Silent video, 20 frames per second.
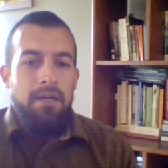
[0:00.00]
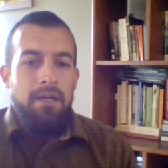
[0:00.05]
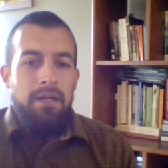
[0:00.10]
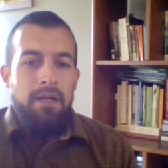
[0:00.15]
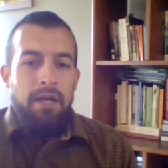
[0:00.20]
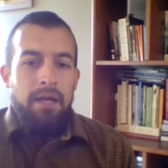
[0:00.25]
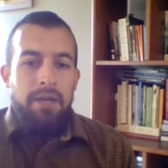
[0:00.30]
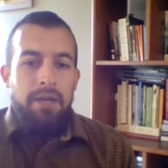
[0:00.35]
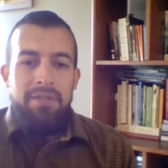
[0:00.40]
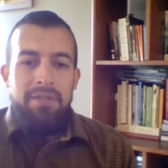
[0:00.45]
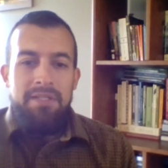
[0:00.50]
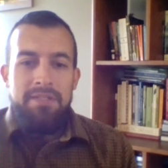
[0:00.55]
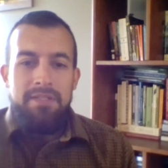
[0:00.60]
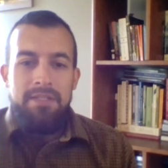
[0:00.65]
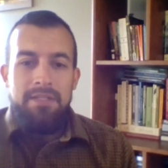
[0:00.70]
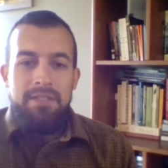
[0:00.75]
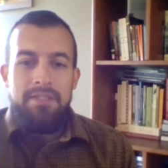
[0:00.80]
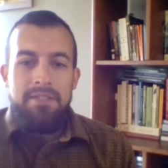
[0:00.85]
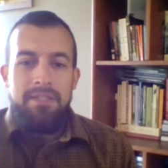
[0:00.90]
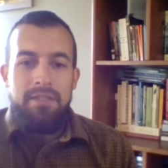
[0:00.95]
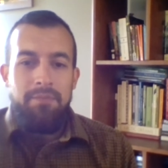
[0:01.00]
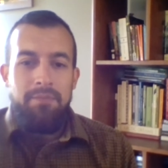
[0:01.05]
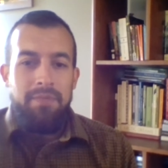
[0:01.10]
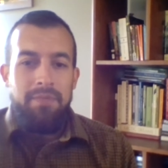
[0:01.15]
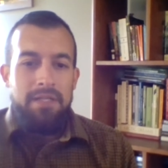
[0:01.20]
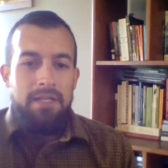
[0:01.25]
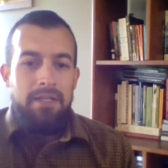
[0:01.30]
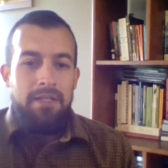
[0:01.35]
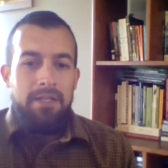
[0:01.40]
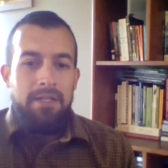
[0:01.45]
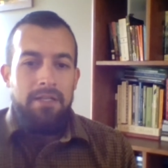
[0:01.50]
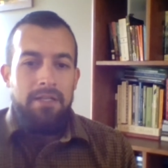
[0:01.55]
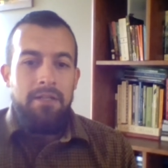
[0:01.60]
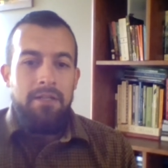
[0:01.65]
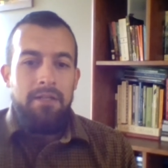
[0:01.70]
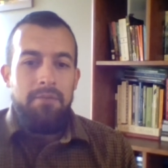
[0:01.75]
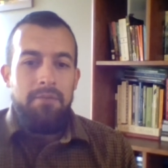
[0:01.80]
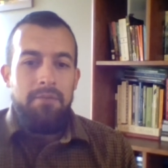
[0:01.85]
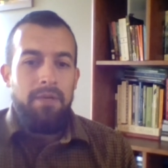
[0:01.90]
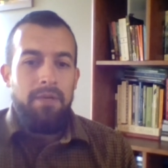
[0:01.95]
I meant to say this at the beginning,
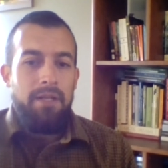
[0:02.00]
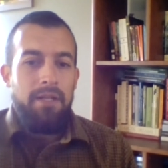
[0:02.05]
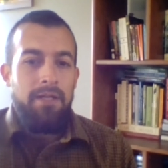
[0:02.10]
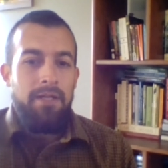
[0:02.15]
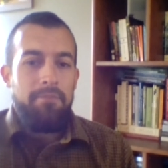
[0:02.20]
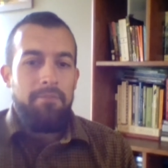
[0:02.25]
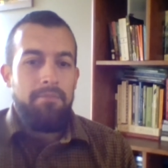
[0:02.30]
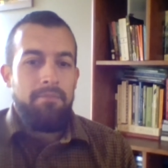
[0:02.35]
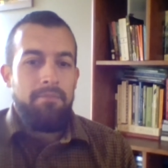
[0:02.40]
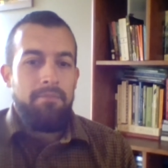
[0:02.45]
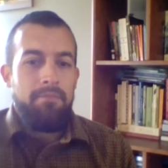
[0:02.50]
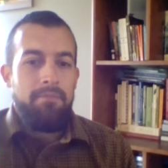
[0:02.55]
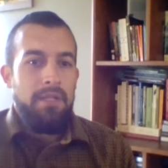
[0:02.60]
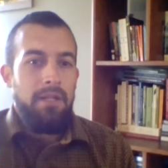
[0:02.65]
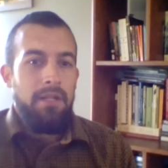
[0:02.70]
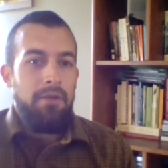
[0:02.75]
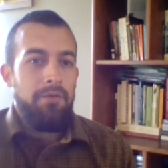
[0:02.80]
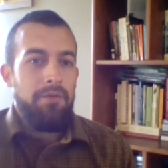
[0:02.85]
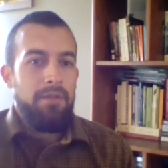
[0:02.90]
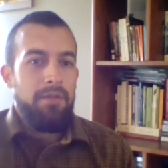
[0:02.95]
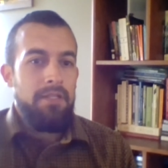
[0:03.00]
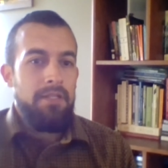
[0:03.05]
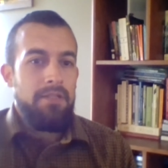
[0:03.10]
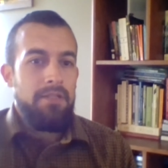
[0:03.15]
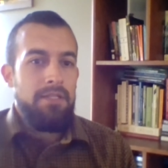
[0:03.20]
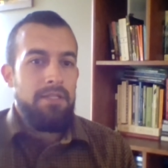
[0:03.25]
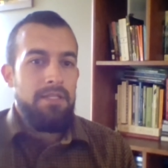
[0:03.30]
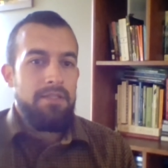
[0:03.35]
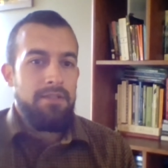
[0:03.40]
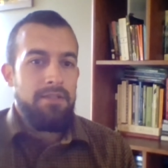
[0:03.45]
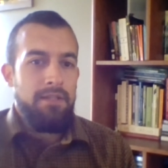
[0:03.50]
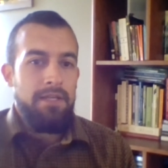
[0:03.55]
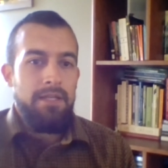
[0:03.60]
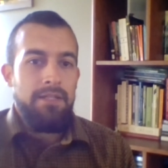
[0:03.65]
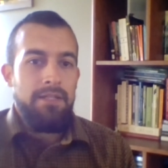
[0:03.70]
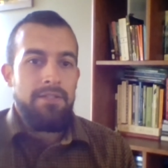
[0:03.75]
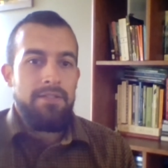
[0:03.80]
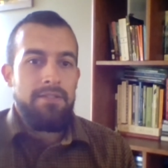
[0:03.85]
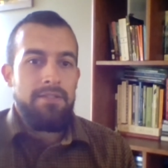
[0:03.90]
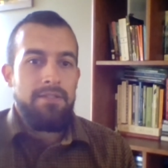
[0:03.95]
but these
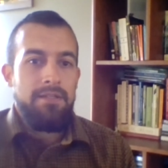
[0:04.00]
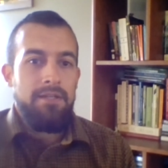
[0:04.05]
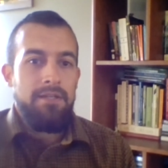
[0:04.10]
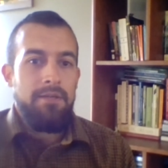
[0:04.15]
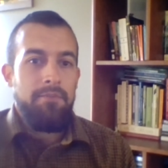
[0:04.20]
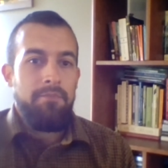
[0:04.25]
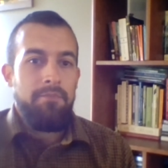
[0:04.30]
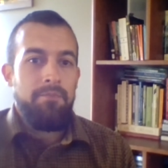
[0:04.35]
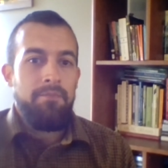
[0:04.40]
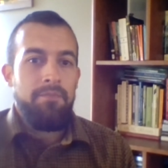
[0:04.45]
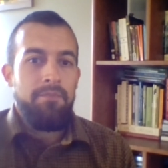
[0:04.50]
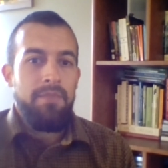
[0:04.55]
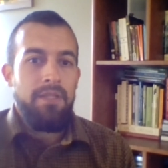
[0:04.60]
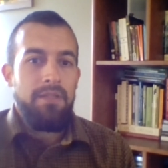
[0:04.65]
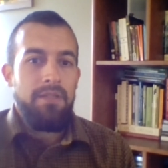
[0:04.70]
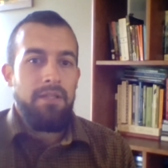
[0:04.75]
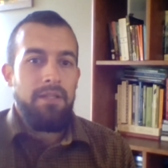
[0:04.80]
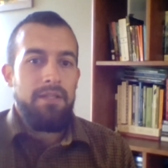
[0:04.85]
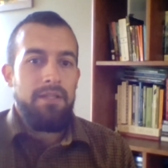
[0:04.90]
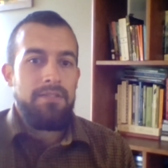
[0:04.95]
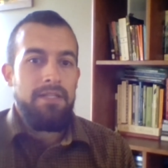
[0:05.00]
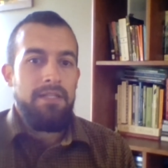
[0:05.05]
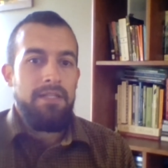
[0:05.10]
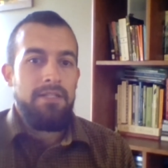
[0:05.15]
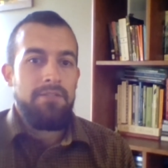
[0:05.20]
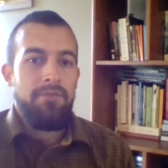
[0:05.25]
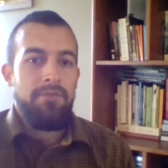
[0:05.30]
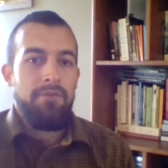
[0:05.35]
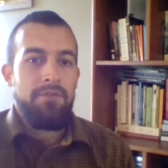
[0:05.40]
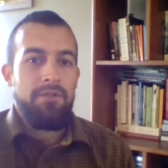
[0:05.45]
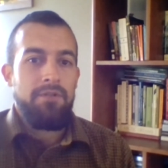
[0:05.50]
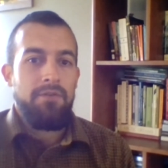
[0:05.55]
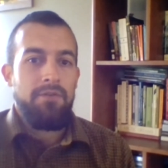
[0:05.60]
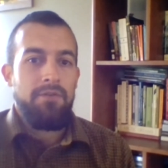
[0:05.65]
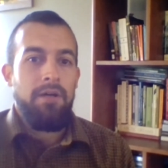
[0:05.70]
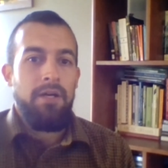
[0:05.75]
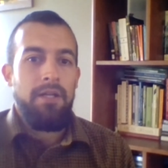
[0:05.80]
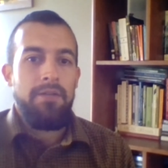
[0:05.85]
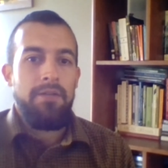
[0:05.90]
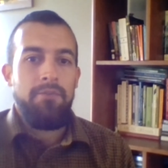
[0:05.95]
lands that the Loess Canyons folks are
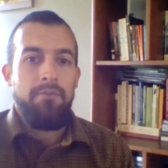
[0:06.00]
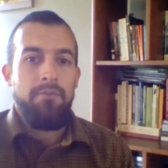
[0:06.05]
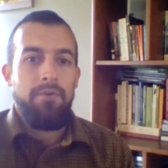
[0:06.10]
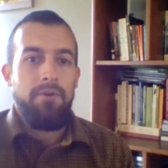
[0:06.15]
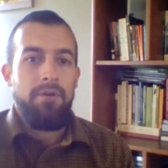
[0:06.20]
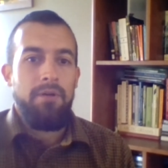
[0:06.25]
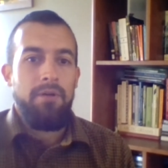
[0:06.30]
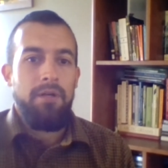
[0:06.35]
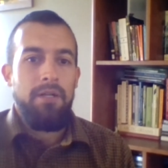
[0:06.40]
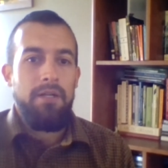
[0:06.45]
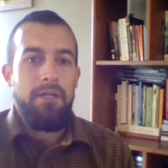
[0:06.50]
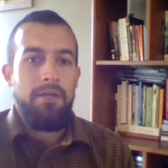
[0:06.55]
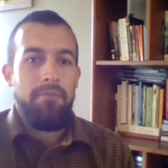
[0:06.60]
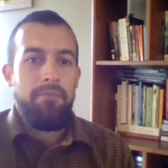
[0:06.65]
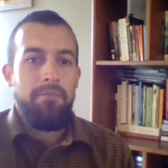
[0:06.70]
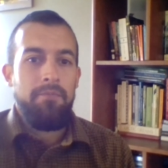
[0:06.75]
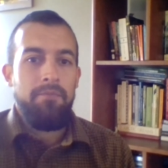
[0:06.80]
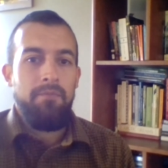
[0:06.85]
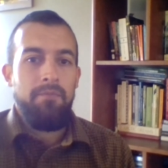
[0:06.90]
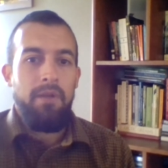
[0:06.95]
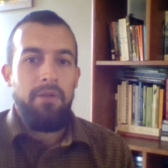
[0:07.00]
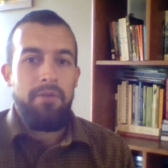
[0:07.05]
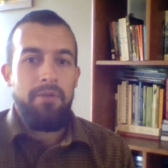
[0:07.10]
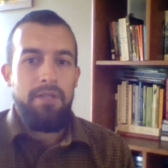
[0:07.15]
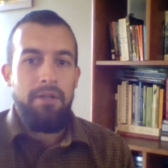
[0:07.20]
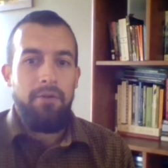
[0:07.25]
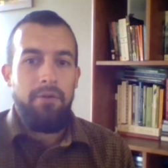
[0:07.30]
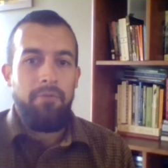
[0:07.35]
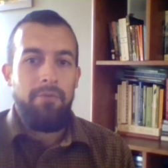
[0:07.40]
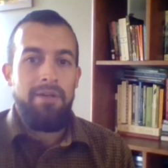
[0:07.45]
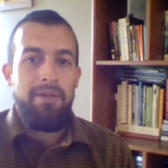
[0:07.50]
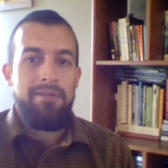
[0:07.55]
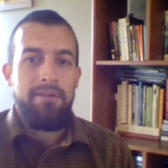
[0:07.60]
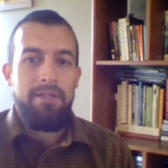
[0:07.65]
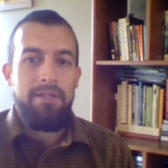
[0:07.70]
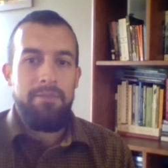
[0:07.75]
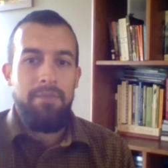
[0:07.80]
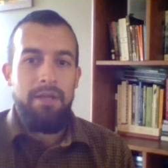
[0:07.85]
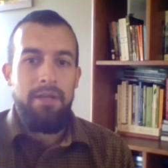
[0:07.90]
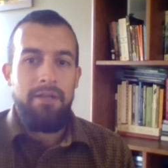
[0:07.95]
on were
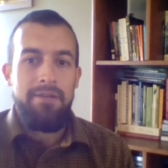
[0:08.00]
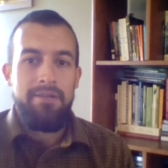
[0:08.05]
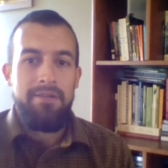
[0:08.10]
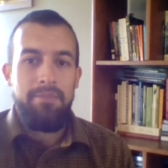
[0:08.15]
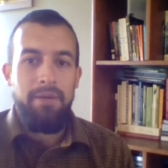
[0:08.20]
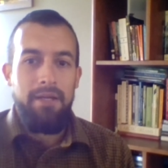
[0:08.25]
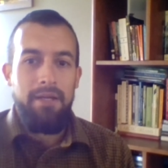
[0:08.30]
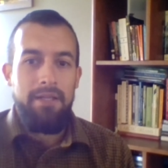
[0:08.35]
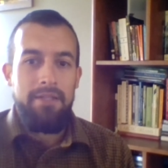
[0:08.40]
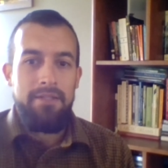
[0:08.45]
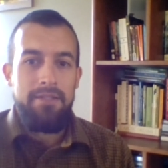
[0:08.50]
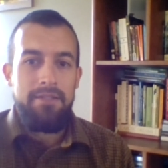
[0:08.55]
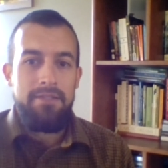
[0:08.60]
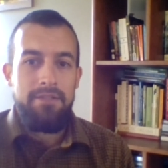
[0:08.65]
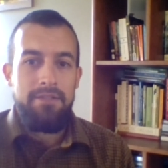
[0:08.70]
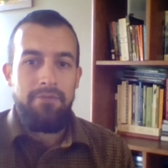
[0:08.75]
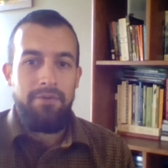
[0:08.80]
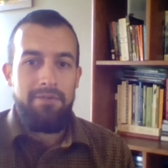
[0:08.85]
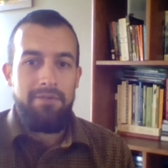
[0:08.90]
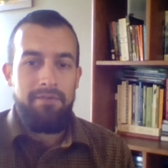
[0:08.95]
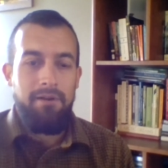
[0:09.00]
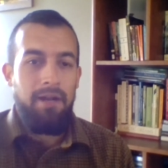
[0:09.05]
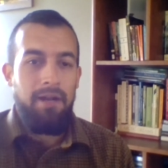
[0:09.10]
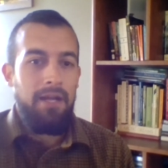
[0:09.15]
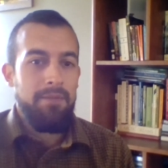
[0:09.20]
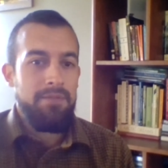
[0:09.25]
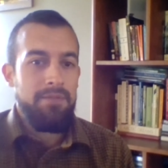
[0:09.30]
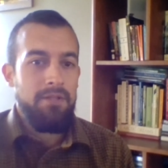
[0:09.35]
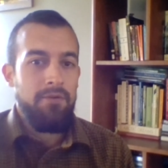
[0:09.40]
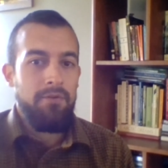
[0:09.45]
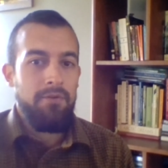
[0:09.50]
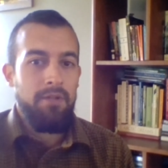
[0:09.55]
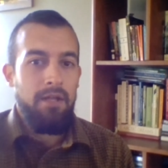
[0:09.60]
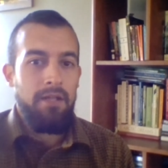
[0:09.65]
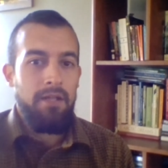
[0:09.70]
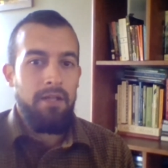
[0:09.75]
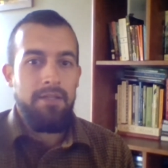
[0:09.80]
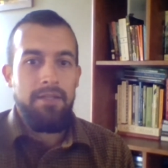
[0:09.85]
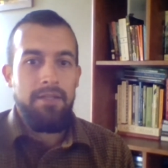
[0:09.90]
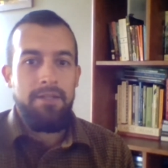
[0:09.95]
originally managed by several tribes: the
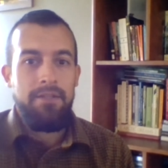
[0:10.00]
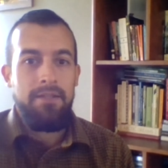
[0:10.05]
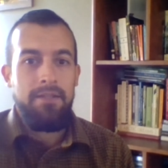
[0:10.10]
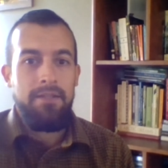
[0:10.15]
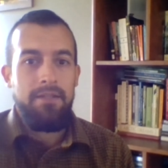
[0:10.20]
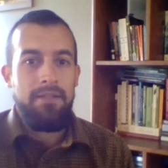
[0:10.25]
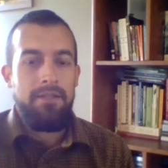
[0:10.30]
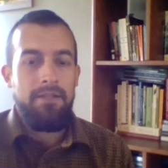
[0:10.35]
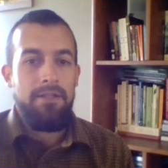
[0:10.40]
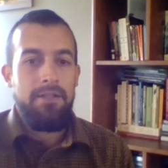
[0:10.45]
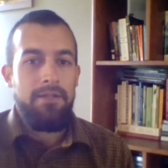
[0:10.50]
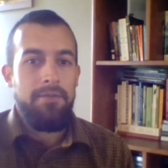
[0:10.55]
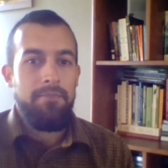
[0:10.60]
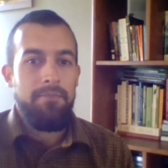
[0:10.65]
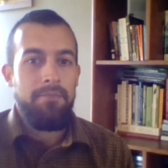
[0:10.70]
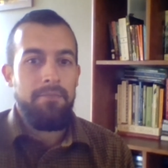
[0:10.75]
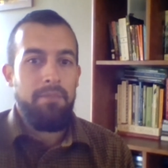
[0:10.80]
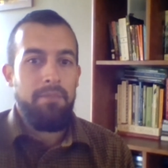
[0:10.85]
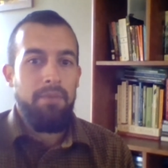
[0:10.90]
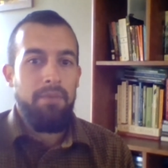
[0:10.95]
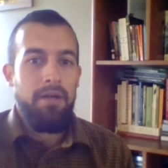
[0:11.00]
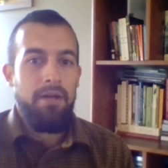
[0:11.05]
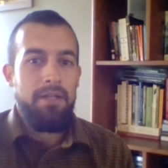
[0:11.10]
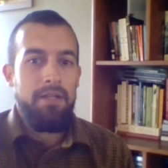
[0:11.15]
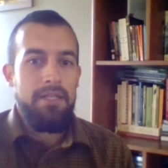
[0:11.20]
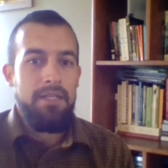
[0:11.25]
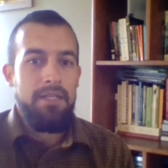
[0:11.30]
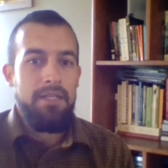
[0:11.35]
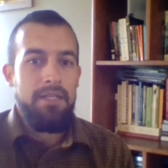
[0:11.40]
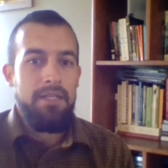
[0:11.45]
Oglala, the Pawnee, the